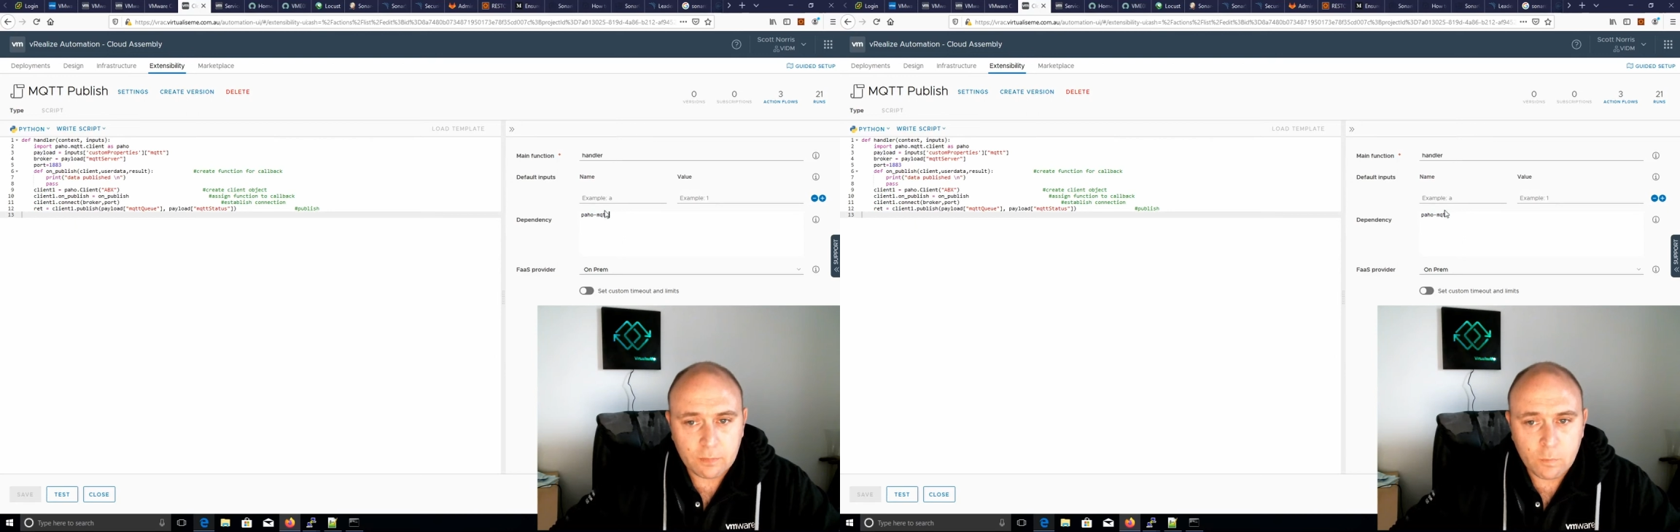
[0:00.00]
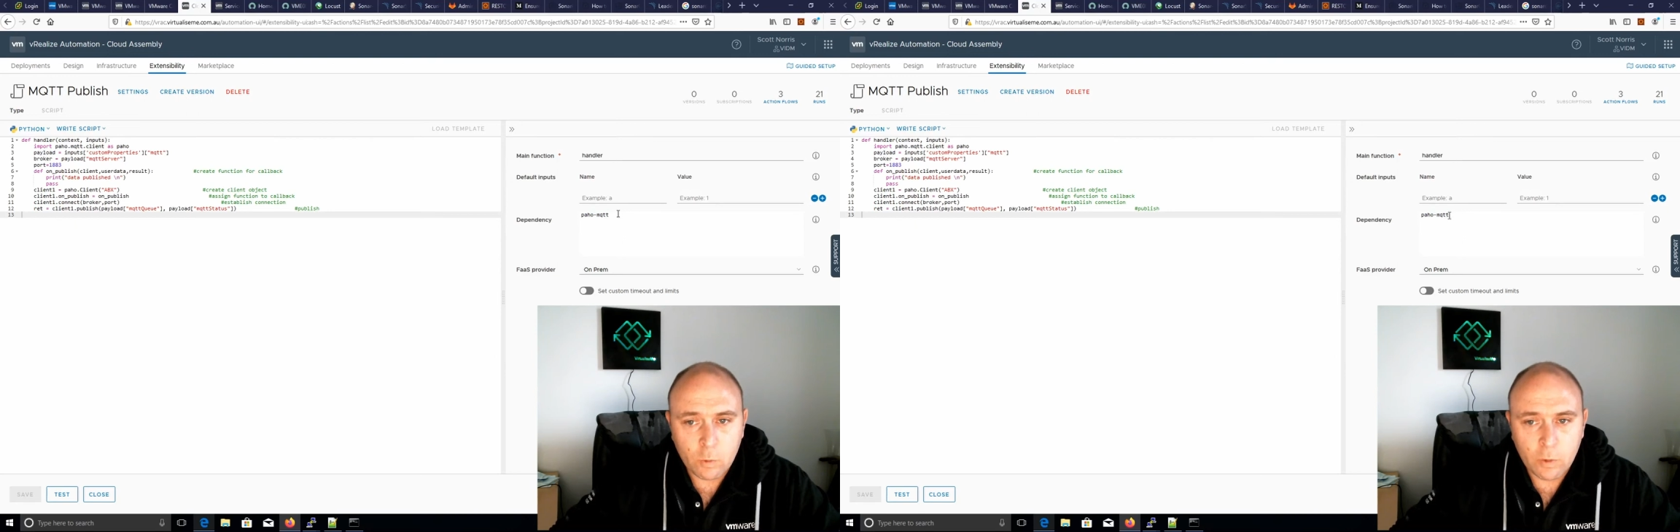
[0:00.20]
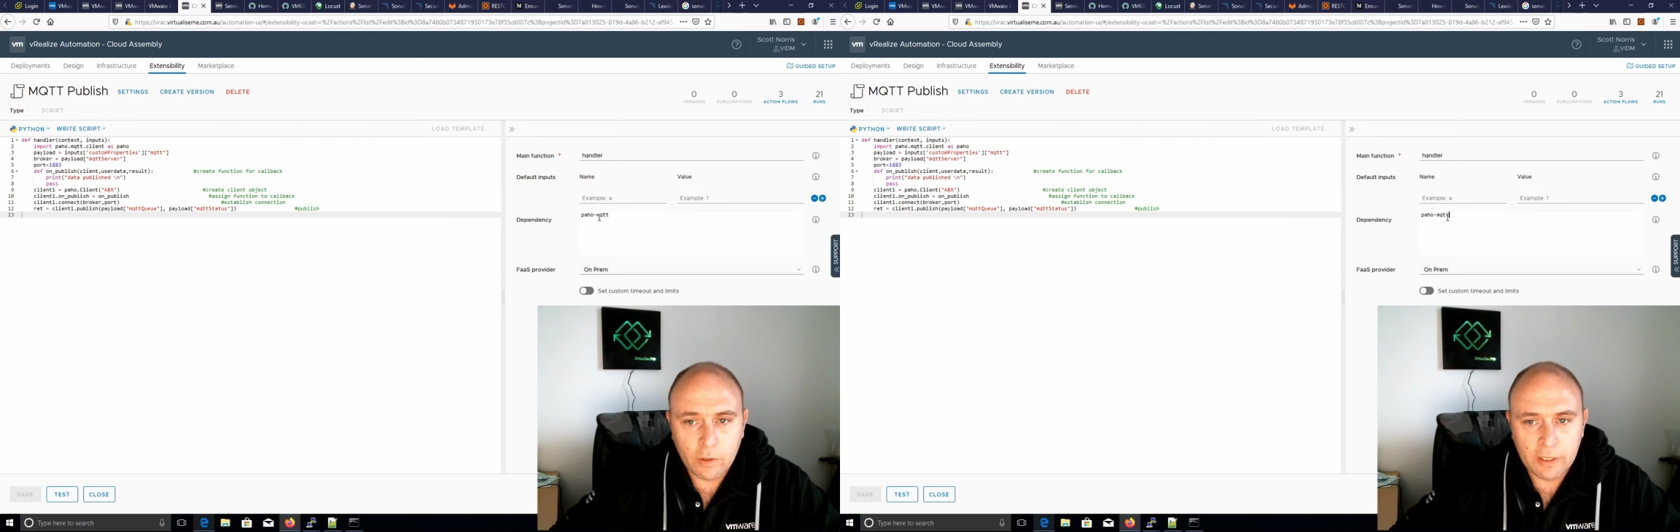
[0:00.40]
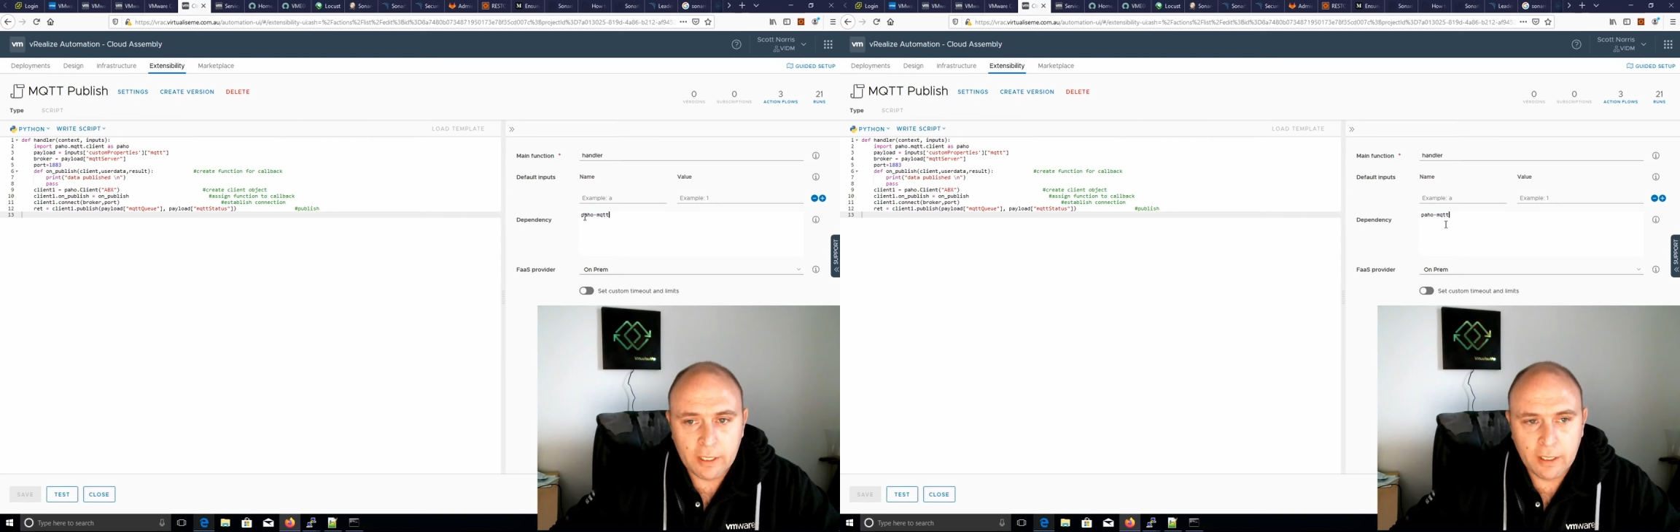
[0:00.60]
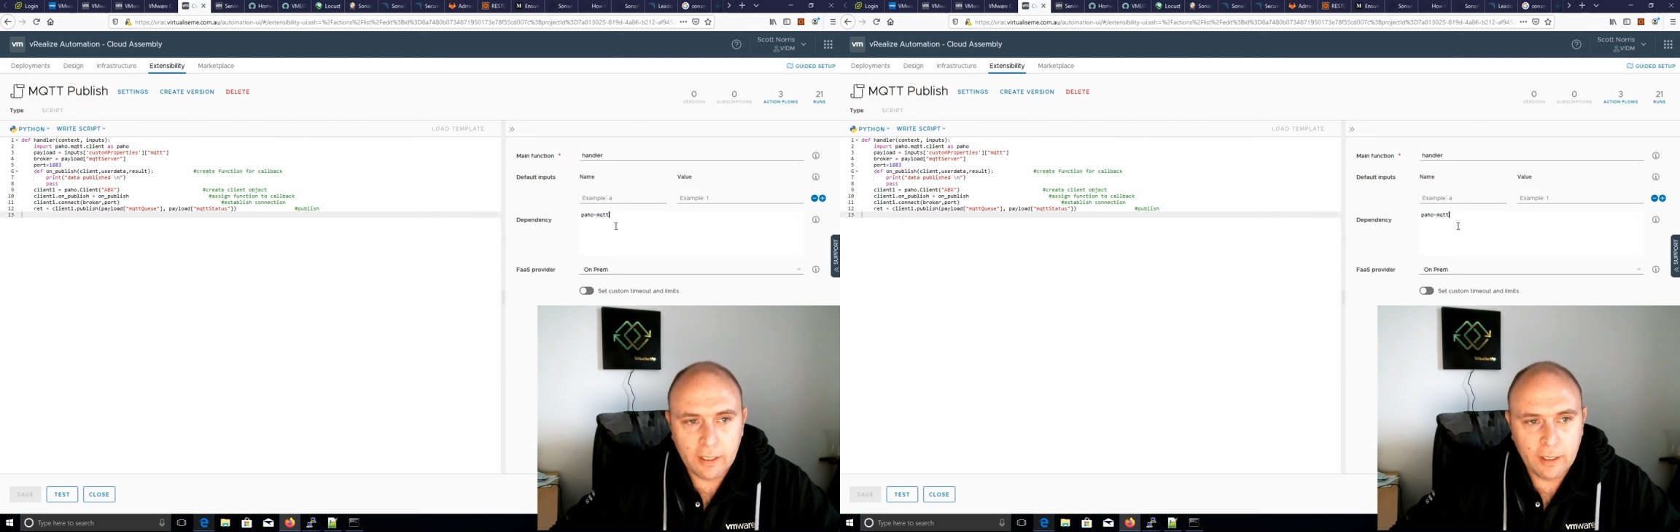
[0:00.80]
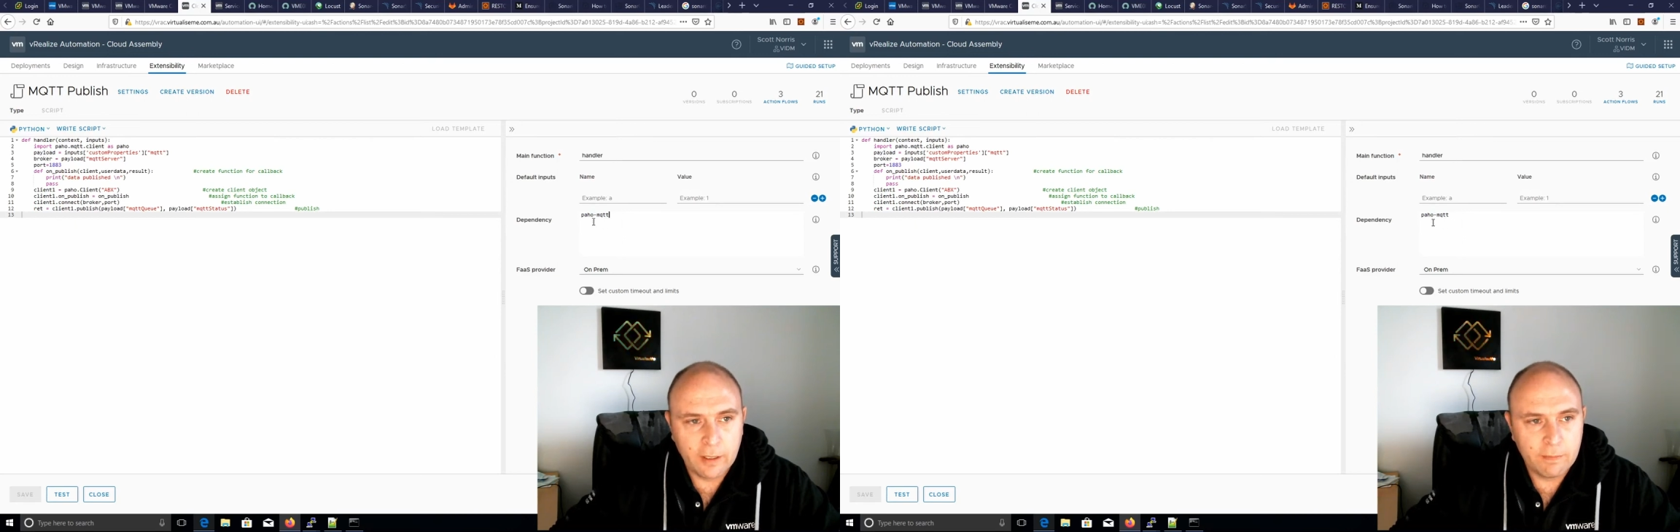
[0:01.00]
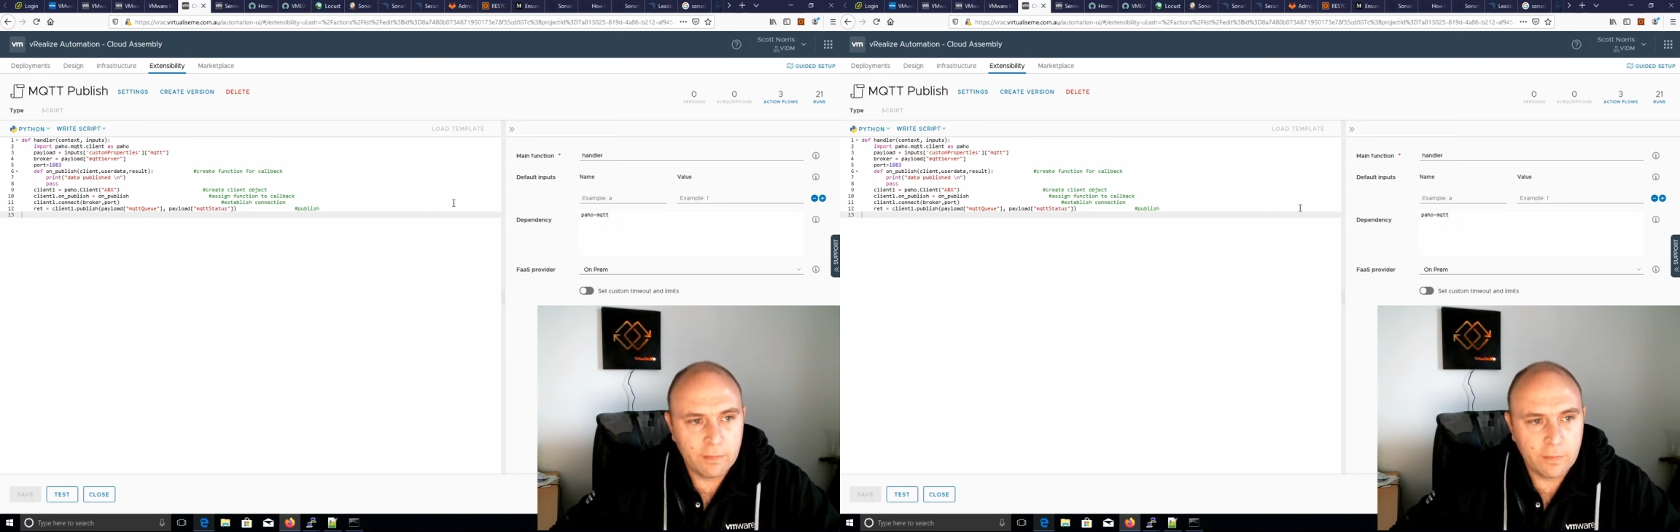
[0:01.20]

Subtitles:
we got the